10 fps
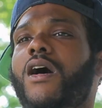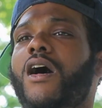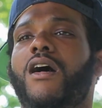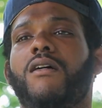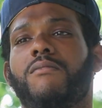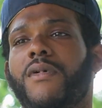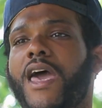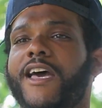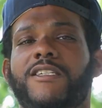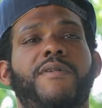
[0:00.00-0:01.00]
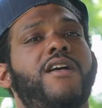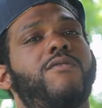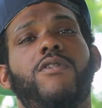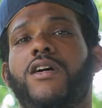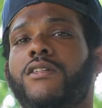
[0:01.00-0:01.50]
um, Aspect
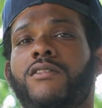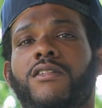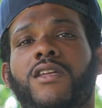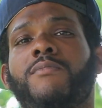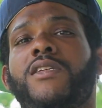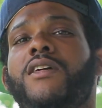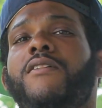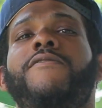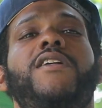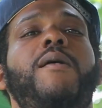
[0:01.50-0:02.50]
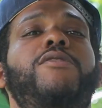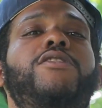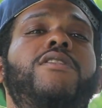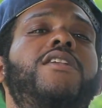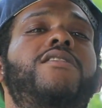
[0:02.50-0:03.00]
One, you know what I'm saying, for the
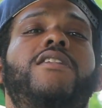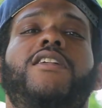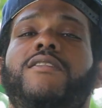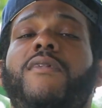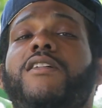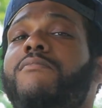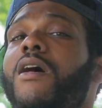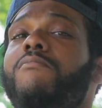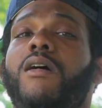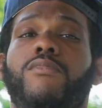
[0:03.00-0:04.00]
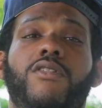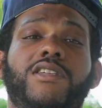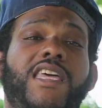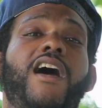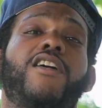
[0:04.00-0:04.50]
opportunities to get my, my, my
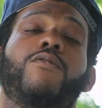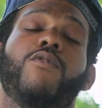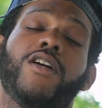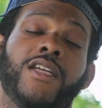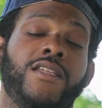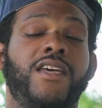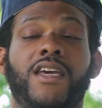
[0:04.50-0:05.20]
boys, they out here working.